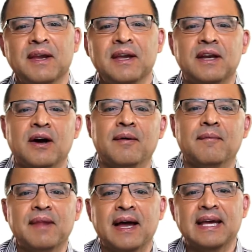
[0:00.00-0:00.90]
you
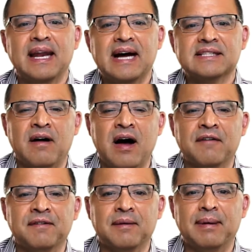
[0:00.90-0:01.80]
know, I get asked
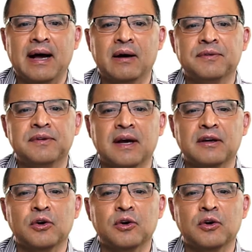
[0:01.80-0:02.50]
often about uh,